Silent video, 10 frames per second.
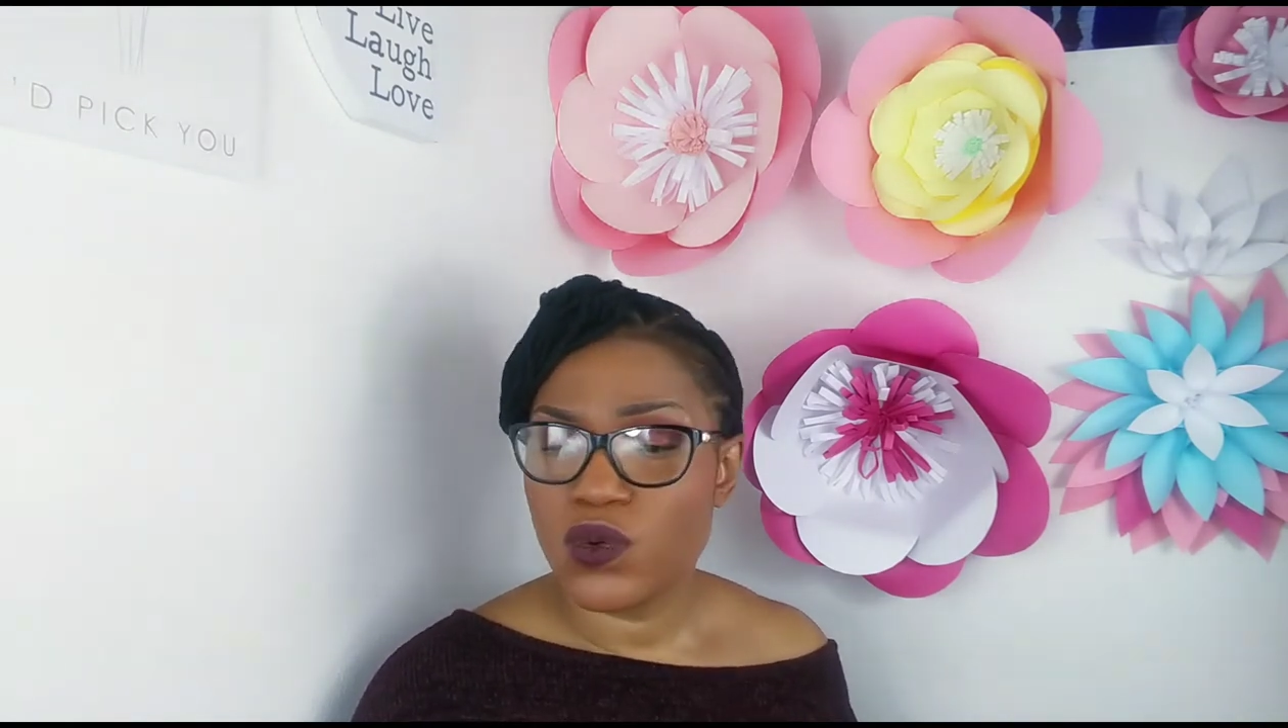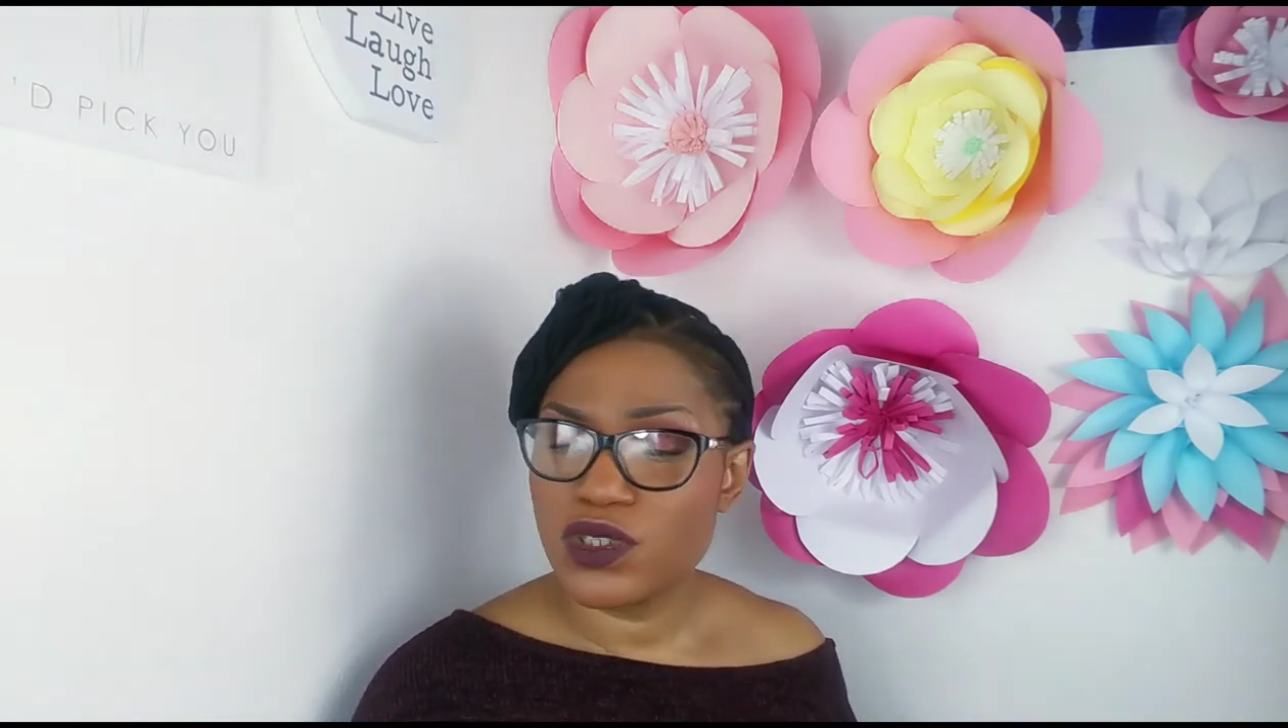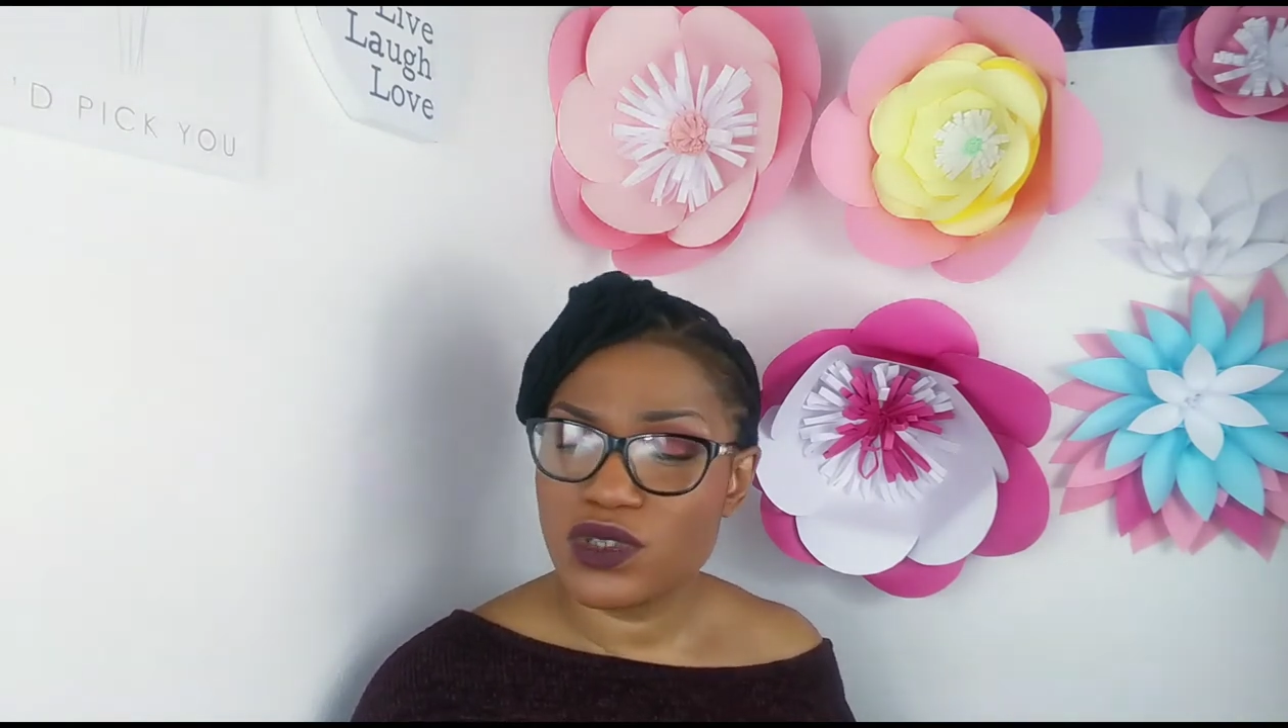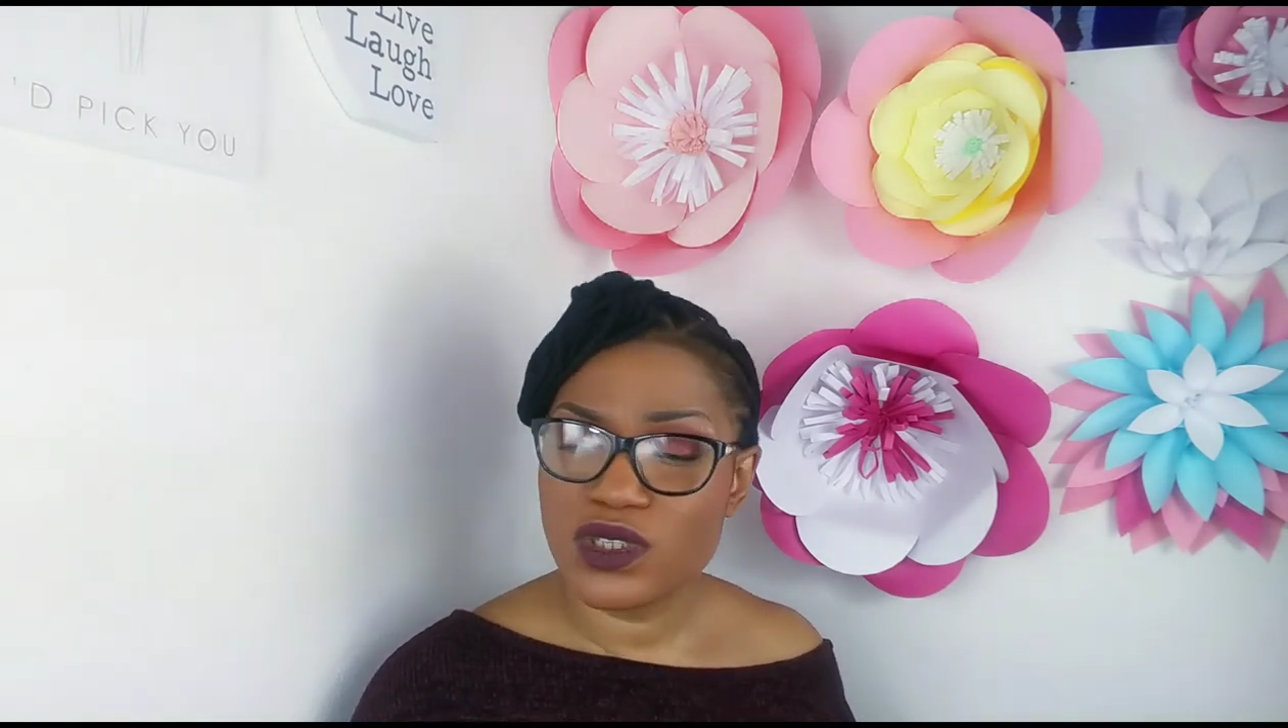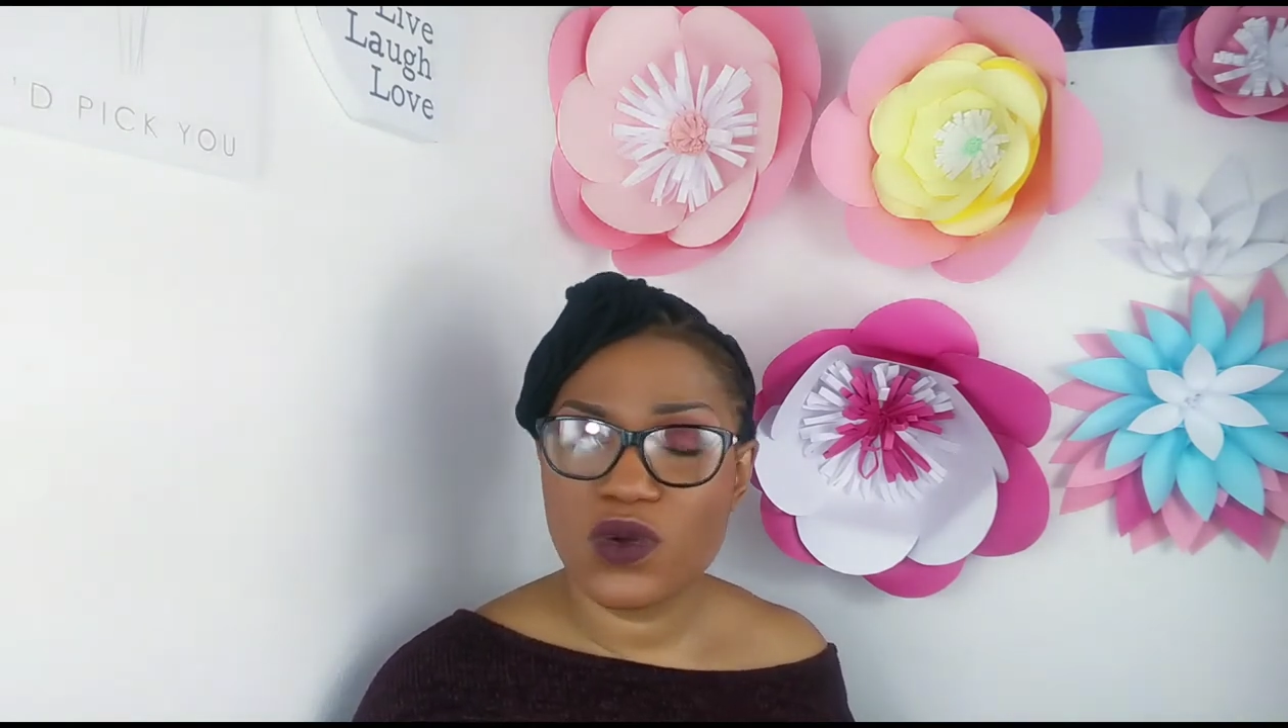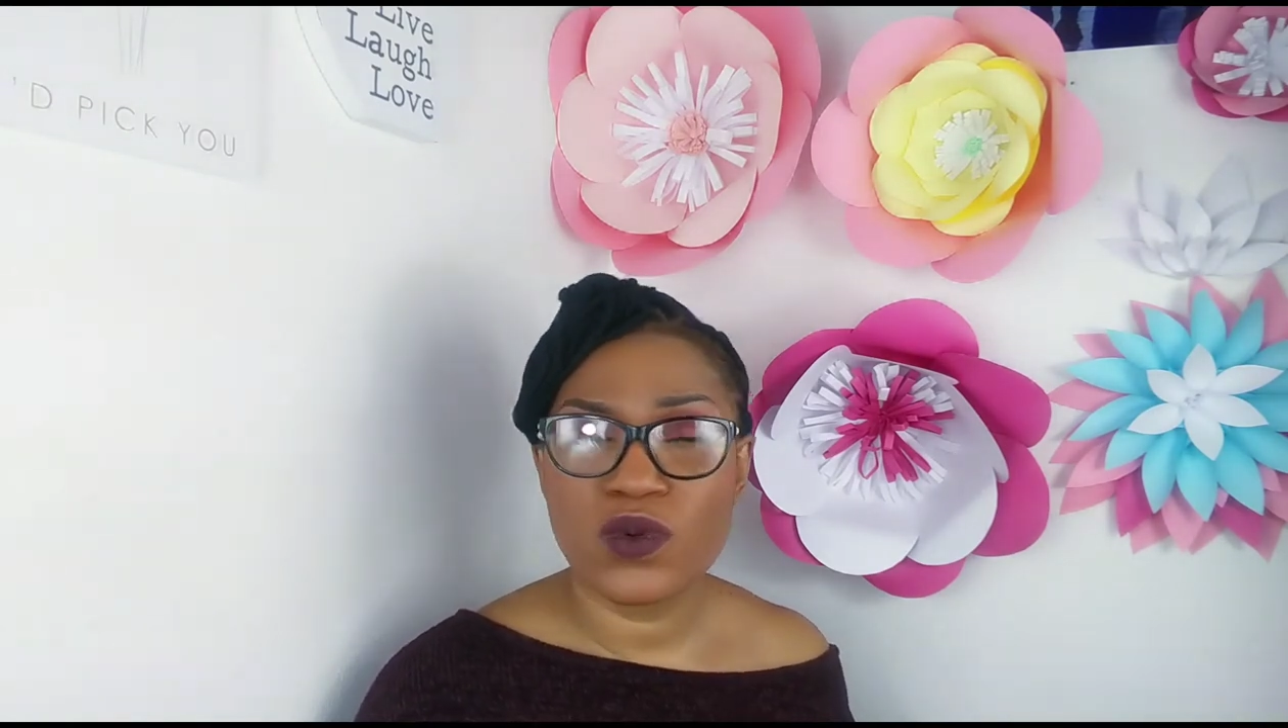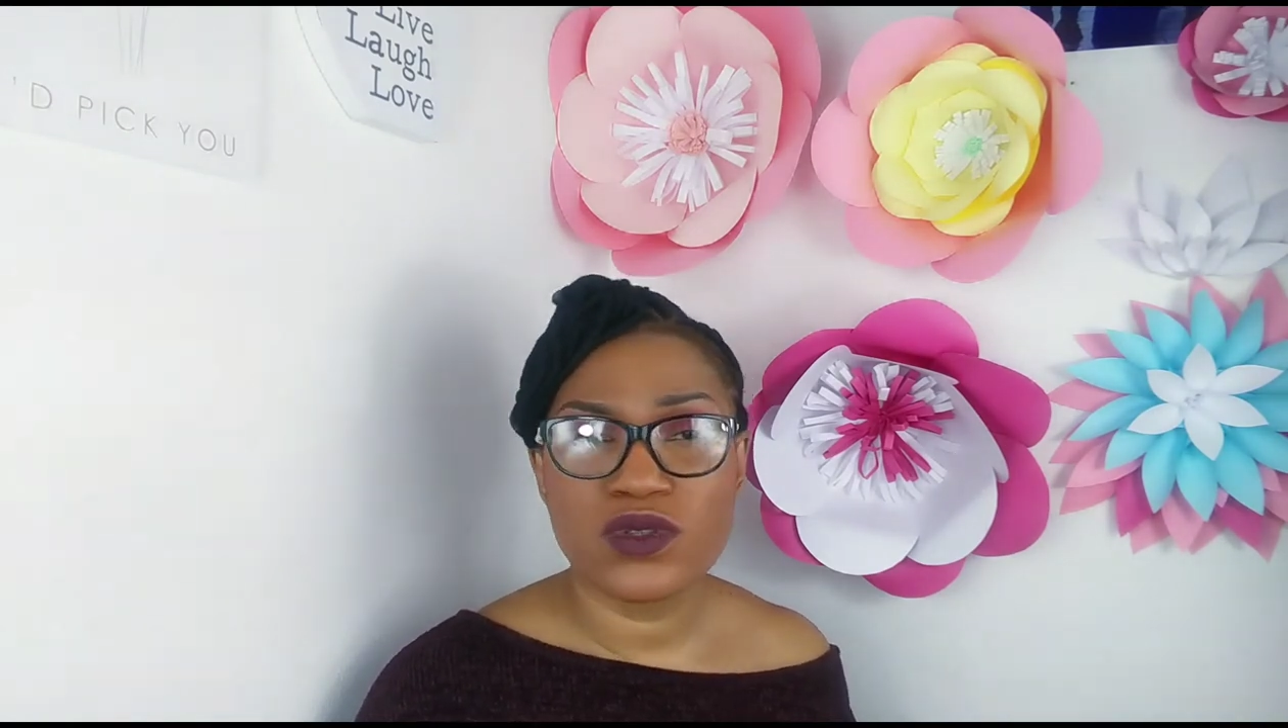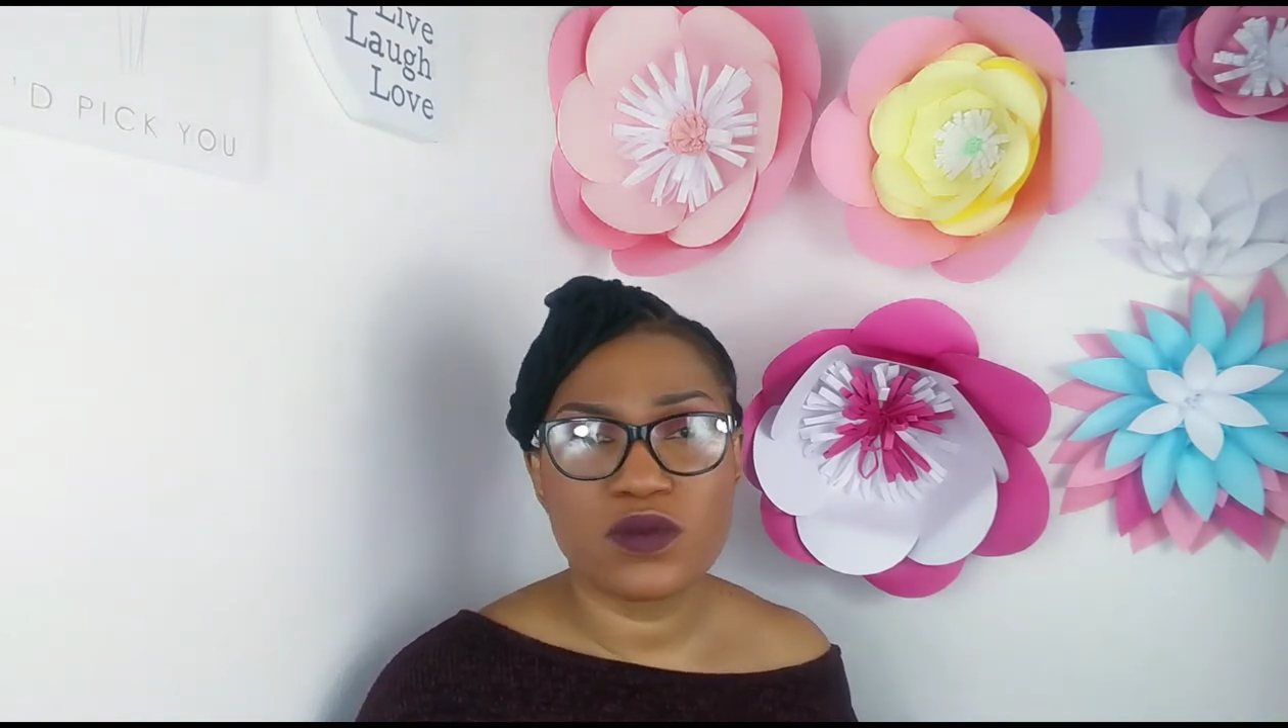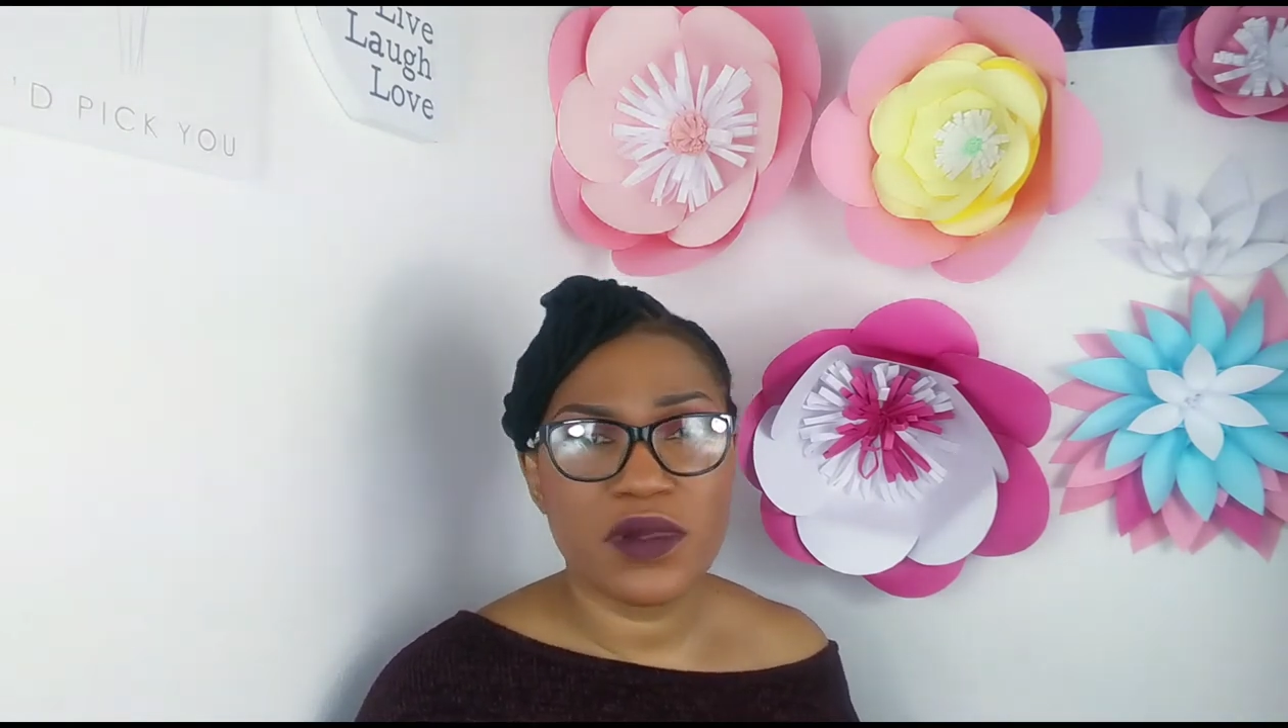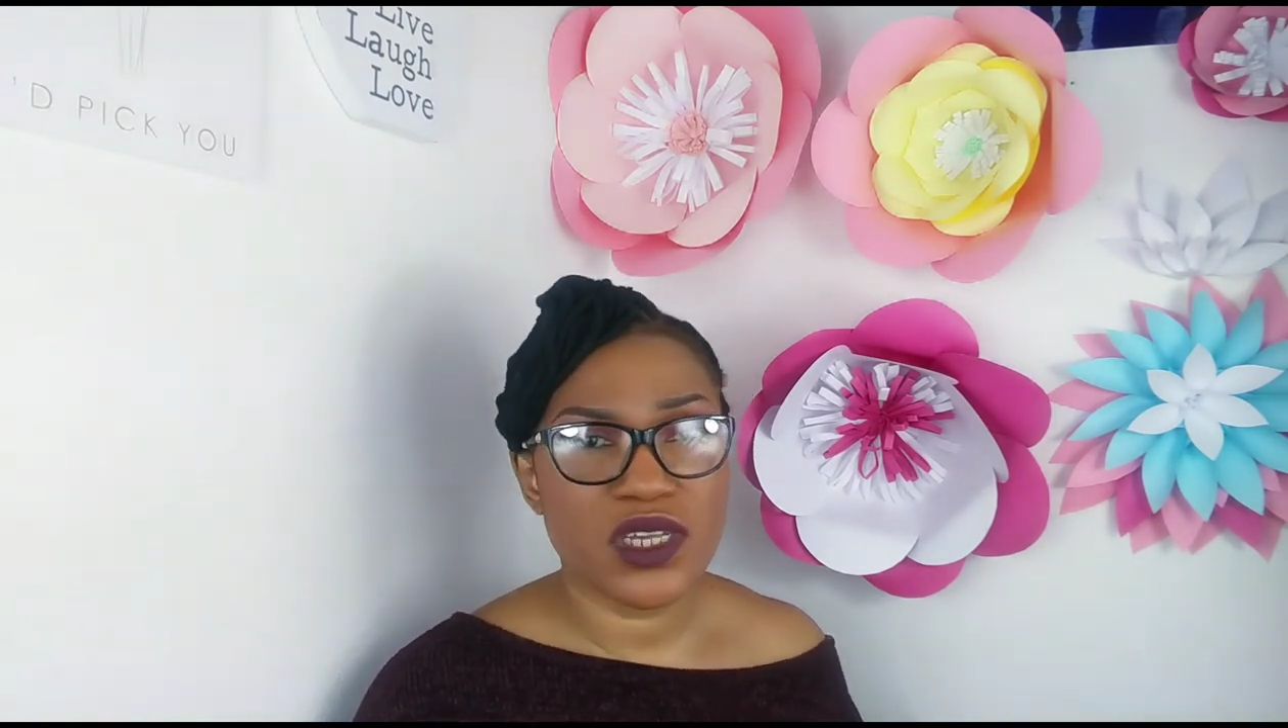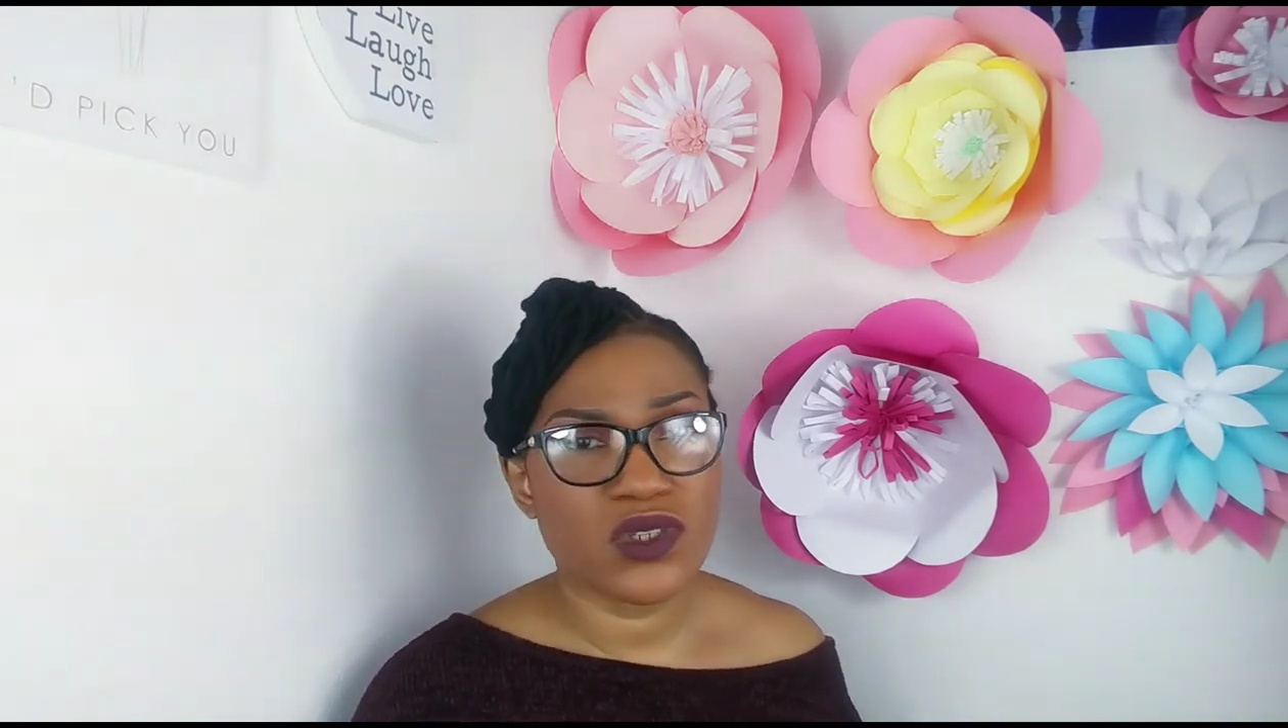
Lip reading: We just don't want to